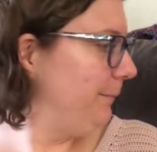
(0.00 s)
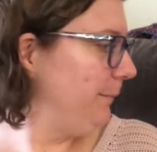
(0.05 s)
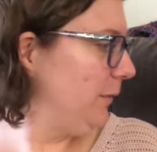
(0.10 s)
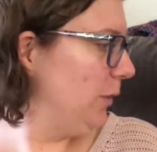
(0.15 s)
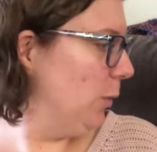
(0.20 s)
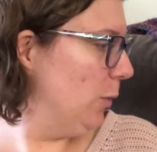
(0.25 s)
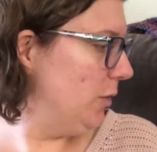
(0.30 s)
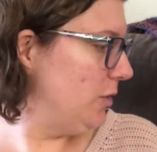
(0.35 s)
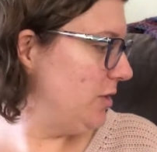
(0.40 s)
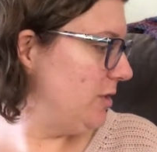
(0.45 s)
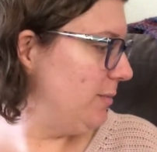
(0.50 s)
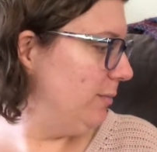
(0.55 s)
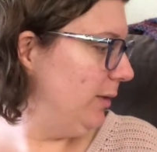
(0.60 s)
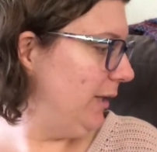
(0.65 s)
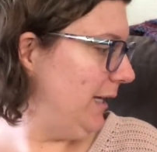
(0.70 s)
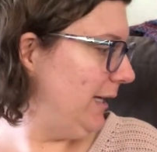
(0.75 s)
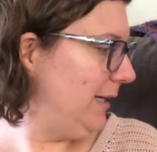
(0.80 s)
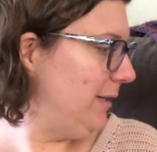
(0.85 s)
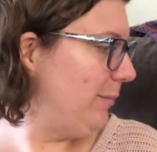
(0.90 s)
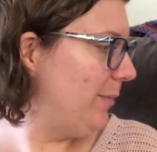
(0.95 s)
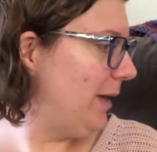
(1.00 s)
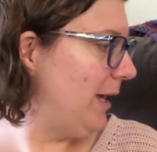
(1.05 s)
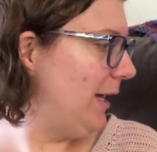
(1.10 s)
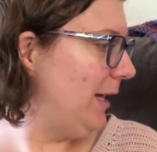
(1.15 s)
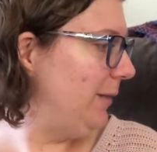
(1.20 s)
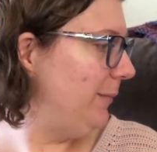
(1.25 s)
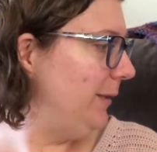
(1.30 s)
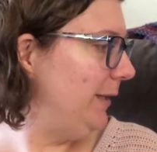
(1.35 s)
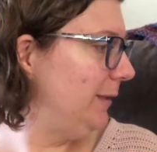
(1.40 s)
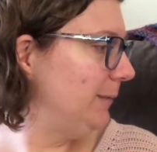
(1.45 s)
gorgeous blanket
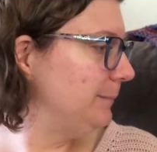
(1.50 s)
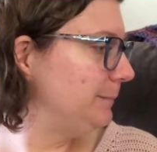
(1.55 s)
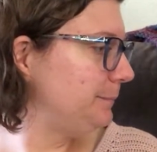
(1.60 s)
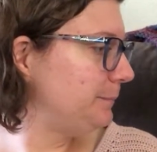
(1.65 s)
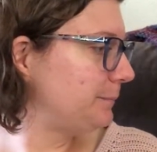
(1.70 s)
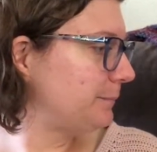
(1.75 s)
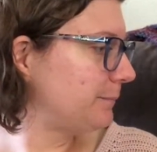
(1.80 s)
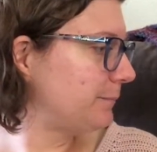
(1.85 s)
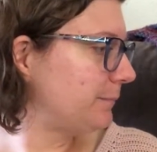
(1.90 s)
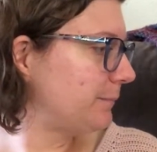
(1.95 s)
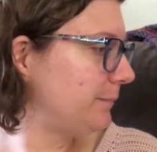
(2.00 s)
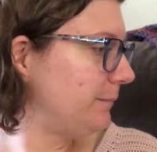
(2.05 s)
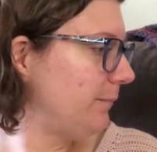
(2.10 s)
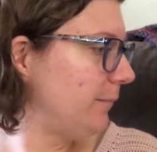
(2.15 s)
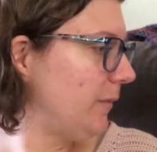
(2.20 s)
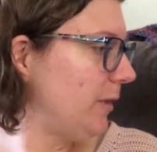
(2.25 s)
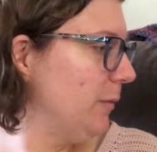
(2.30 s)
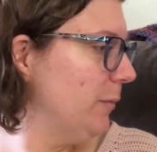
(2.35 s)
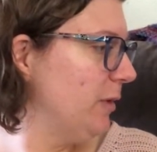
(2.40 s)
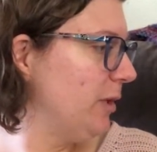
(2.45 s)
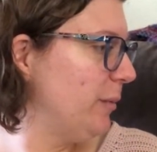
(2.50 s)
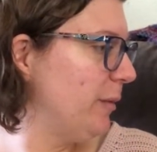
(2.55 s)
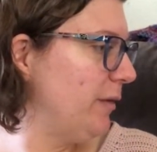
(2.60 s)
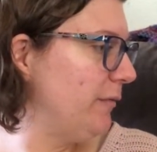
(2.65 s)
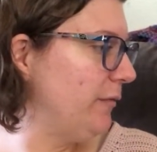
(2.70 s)
behind me. One of my